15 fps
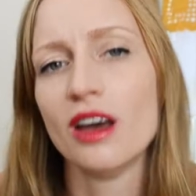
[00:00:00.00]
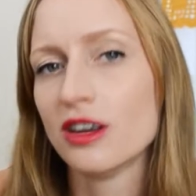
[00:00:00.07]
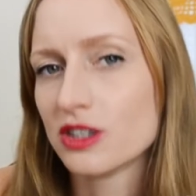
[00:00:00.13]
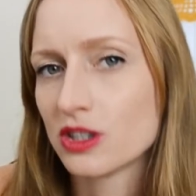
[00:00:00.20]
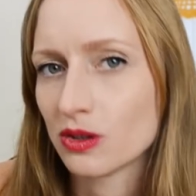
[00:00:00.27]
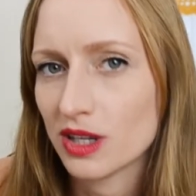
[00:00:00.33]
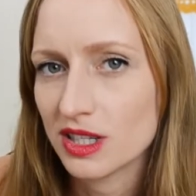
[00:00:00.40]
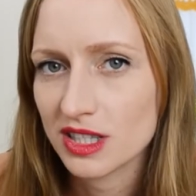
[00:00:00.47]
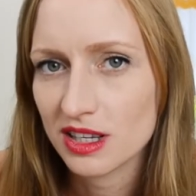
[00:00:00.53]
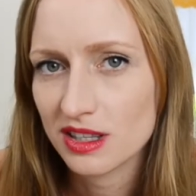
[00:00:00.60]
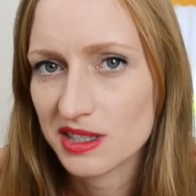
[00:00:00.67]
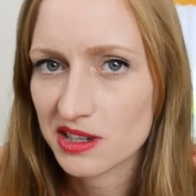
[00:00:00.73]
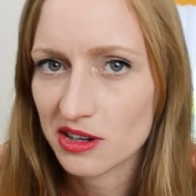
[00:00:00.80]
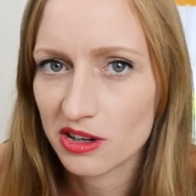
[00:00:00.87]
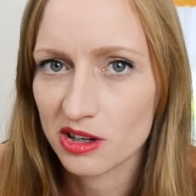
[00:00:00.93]
So let's get
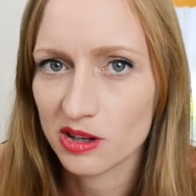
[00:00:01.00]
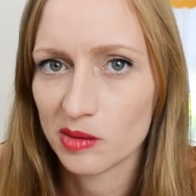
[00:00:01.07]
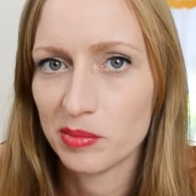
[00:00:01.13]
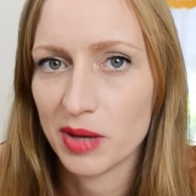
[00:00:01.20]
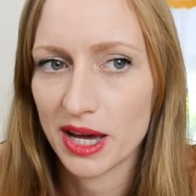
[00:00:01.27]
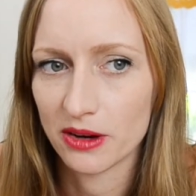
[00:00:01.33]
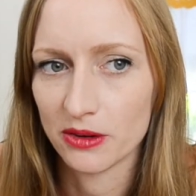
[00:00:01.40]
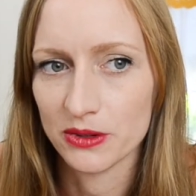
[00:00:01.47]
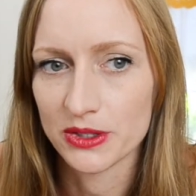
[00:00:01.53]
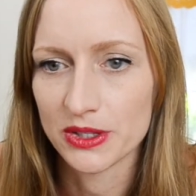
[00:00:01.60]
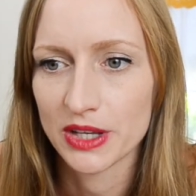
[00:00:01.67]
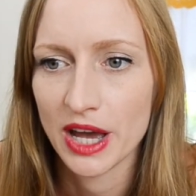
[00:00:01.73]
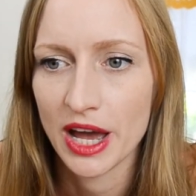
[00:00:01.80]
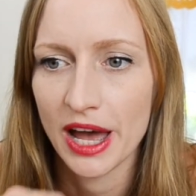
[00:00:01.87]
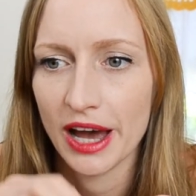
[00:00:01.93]
started on petals.
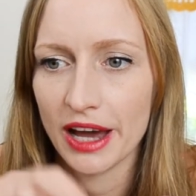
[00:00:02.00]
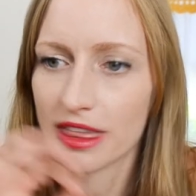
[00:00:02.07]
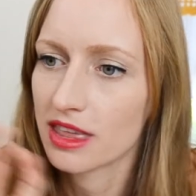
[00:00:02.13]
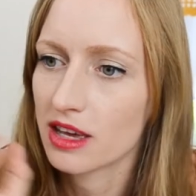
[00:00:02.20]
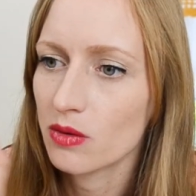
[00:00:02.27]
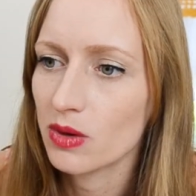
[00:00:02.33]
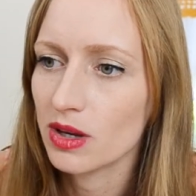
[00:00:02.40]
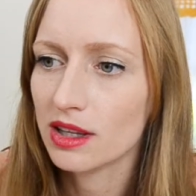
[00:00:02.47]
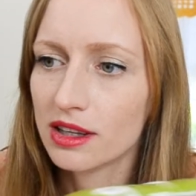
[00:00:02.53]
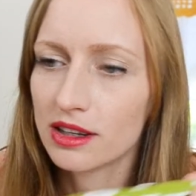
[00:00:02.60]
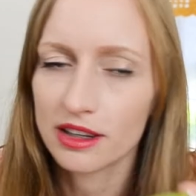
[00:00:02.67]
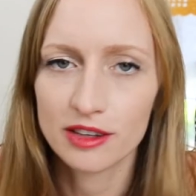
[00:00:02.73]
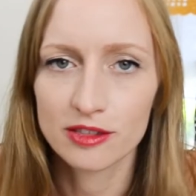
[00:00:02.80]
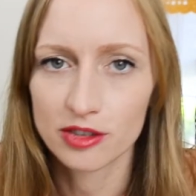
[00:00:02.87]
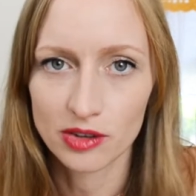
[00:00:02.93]
I think we need
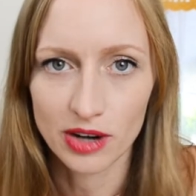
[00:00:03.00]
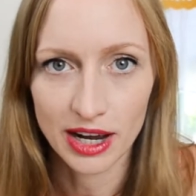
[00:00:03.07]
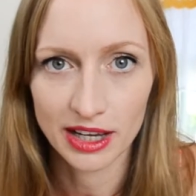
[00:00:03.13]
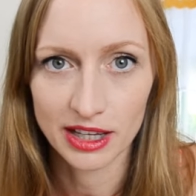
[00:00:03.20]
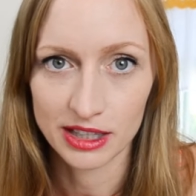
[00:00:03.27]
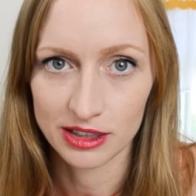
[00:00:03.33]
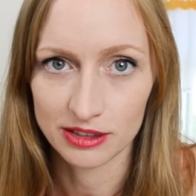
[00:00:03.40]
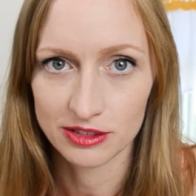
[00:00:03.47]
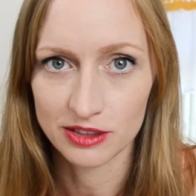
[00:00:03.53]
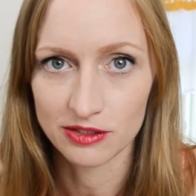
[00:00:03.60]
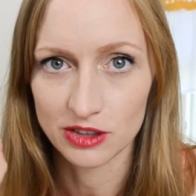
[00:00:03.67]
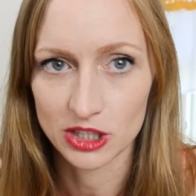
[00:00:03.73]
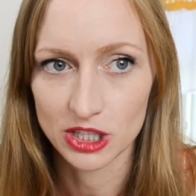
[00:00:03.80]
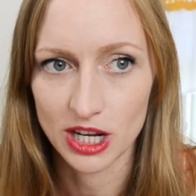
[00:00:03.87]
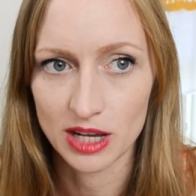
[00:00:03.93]
a variety of different
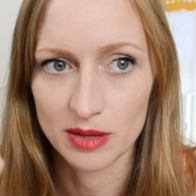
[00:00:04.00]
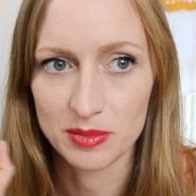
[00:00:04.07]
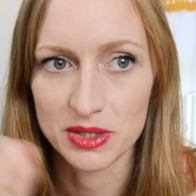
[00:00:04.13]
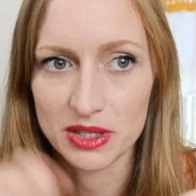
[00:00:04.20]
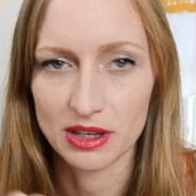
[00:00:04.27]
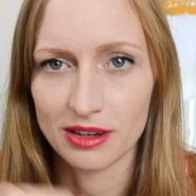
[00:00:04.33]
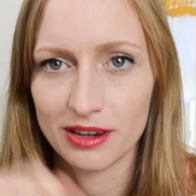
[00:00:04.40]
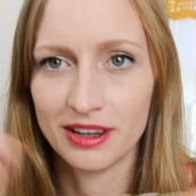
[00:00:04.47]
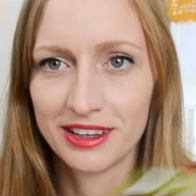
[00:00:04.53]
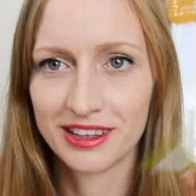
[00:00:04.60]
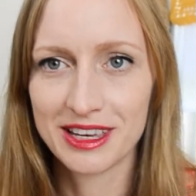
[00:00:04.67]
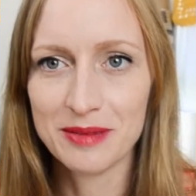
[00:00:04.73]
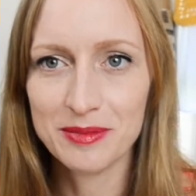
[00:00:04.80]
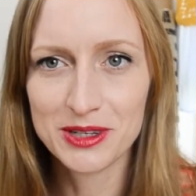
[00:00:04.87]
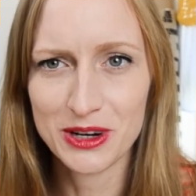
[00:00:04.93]
shapes, and I
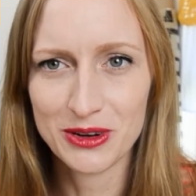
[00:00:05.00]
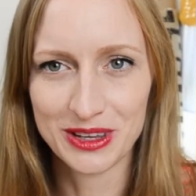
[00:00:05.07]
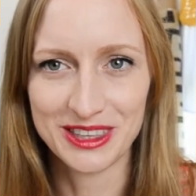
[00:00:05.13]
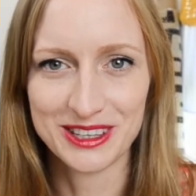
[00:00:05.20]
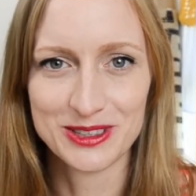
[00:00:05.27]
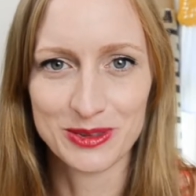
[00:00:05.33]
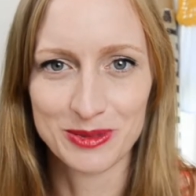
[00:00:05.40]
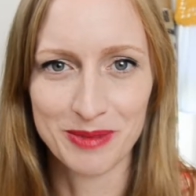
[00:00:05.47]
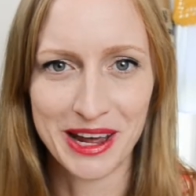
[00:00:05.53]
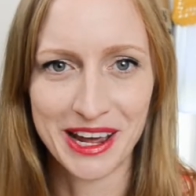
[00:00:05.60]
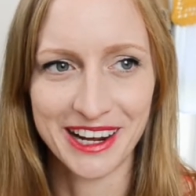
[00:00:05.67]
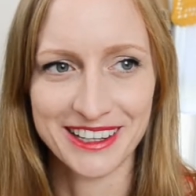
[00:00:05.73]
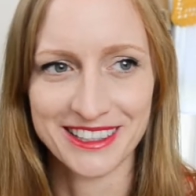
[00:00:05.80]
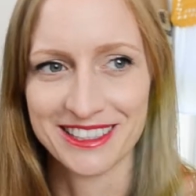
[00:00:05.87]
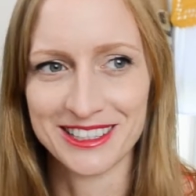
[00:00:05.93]
keep doing this with my
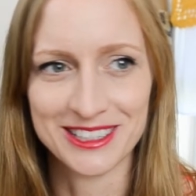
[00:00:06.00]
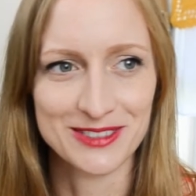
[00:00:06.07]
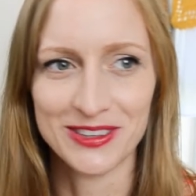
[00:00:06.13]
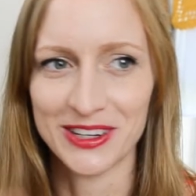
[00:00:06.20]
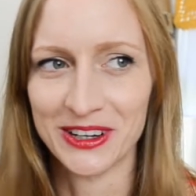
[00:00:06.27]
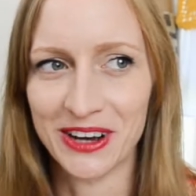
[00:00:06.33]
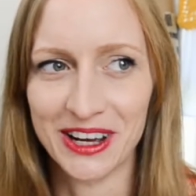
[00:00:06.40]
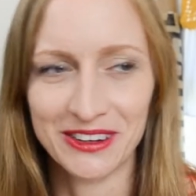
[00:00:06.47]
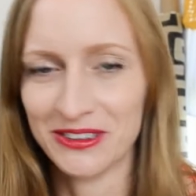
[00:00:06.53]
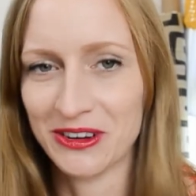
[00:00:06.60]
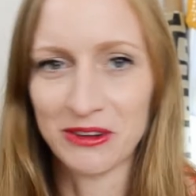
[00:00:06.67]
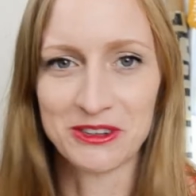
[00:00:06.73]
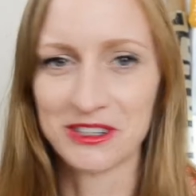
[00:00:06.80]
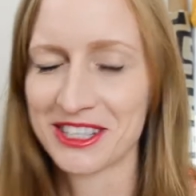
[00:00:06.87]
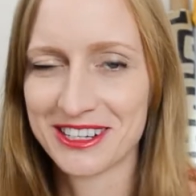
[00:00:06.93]
hands in this video. I don't know,
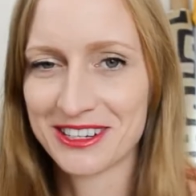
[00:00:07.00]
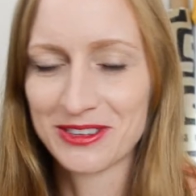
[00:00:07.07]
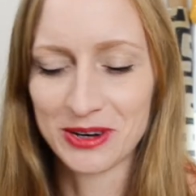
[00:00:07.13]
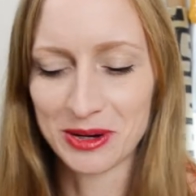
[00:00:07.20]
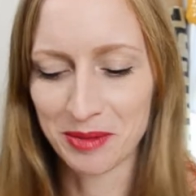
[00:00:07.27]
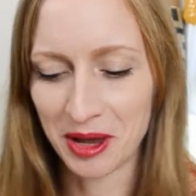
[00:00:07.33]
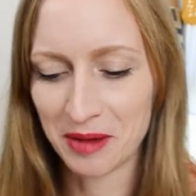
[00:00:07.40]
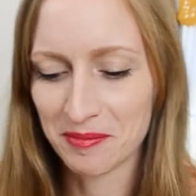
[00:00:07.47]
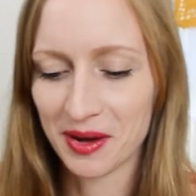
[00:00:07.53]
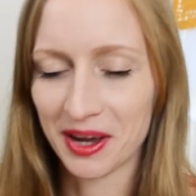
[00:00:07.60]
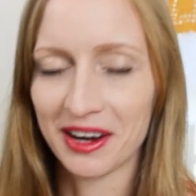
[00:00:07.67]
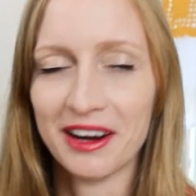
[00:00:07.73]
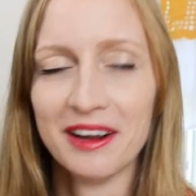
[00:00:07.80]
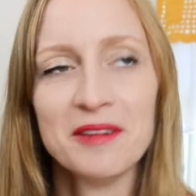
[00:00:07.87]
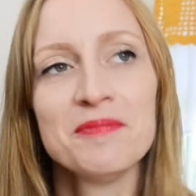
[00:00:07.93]
just ignore me. But
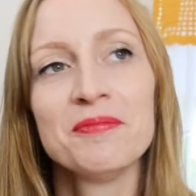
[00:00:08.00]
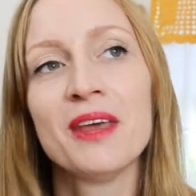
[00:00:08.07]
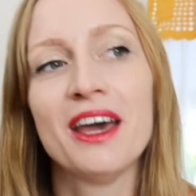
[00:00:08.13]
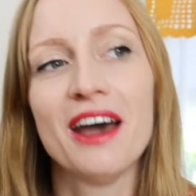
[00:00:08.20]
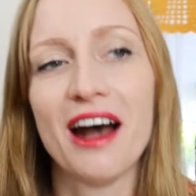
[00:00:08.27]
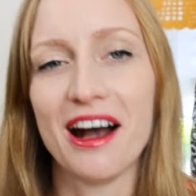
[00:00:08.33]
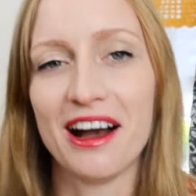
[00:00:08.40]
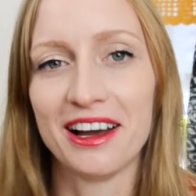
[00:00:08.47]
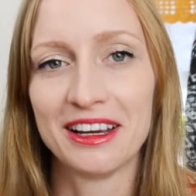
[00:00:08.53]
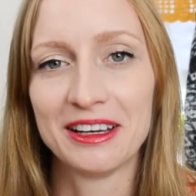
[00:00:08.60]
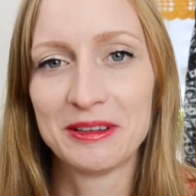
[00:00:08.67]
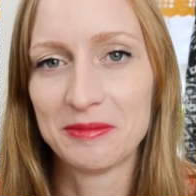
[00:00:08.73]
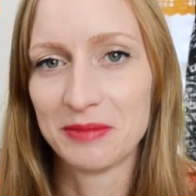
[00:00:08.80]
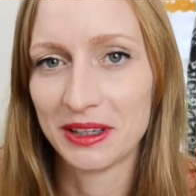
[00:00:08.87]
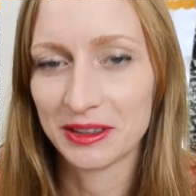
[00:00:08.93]
I
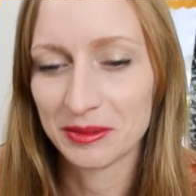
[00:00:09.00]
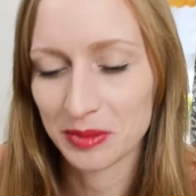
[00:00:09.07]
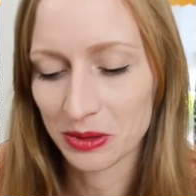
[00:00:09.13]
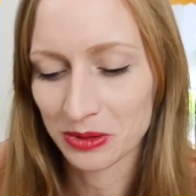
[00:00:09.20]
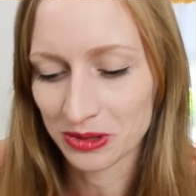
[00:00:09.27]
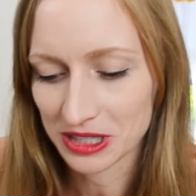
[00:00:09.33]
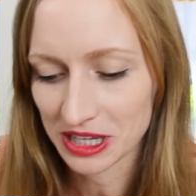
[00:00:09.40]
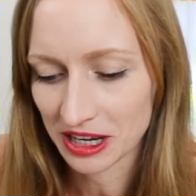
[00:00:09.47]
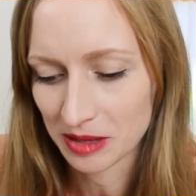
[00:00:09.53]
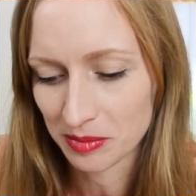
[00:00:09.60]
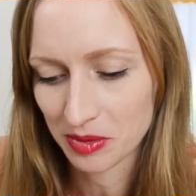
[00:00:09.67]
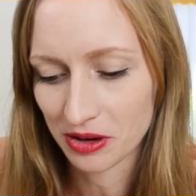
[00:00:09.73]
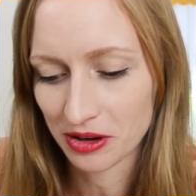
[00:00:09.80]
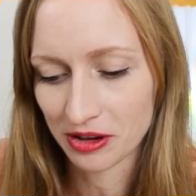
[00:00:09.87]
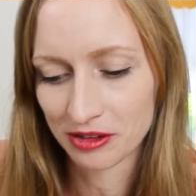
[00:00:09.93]
made a prototype
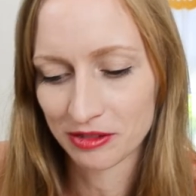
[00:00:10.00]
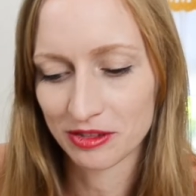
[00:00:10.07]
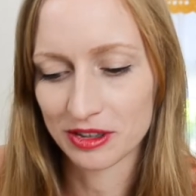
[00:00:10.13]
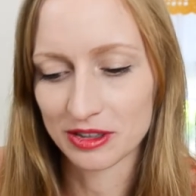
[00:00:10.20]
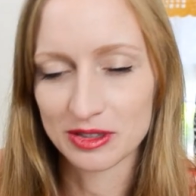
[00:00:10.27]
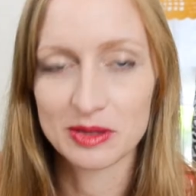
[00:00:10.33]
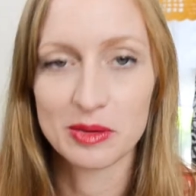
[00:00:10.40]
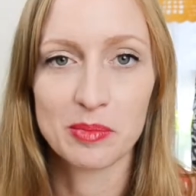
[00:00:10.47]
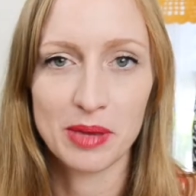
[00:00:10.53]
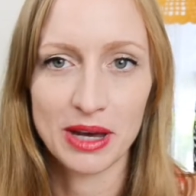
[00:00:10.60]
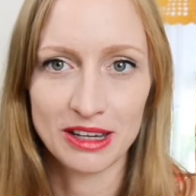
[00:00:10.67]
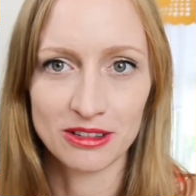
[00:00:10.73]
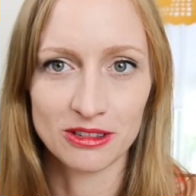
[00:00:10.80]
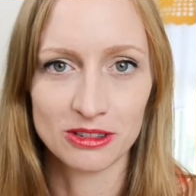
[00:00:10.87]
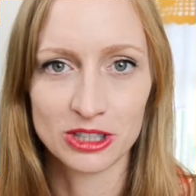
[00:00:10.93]
of this
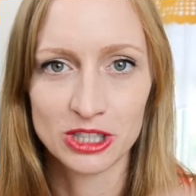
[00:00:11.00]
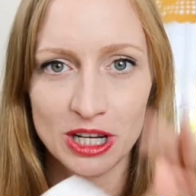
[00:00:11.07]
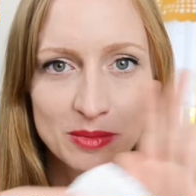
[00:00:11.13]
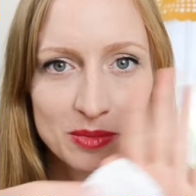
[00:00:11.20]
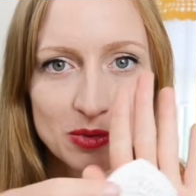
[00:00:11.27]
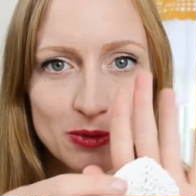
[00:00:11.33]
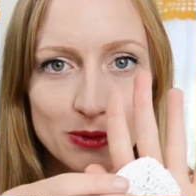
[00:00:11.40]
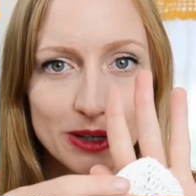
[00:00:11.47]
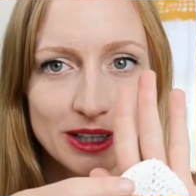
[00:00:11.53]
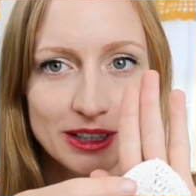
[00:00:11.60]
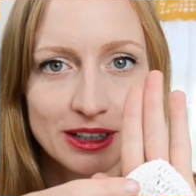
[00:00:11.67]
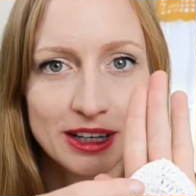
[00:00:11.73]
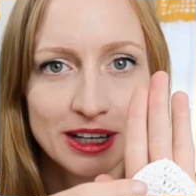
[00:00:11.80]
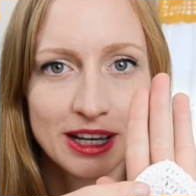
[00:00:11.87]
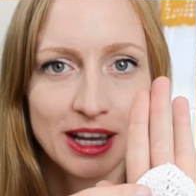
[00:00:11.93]
petal shaped one,
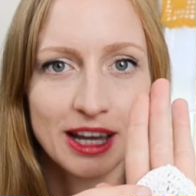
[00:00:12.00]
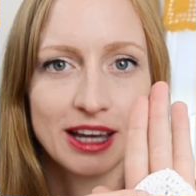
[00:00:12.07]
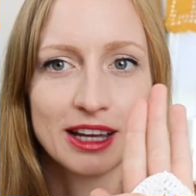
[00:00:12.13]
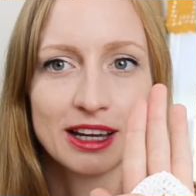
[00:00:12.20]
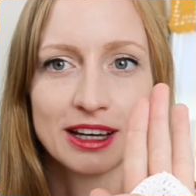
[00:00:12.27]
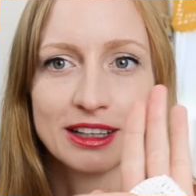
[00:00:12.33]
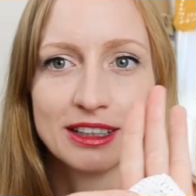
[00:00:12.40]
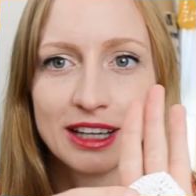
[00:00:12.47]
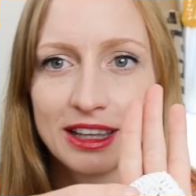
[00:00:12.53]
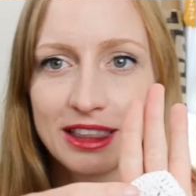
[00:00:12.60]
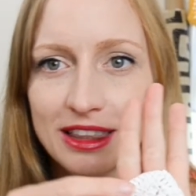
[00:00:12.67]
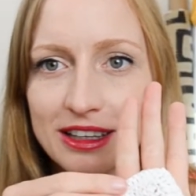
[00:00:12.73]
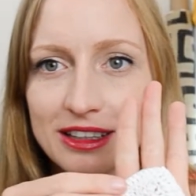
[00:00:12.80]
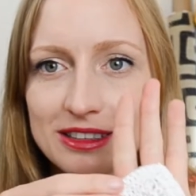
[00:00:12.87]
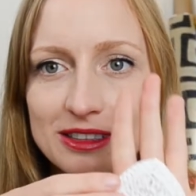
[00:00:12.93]
and I
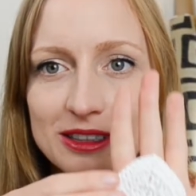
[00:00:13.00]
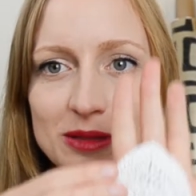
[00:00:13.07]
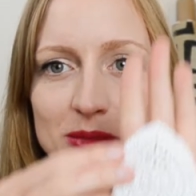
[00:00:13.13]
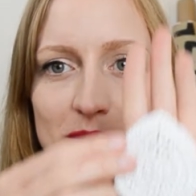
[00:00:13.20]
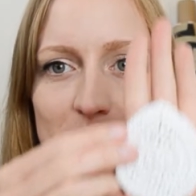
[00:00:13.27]
think it's gonna be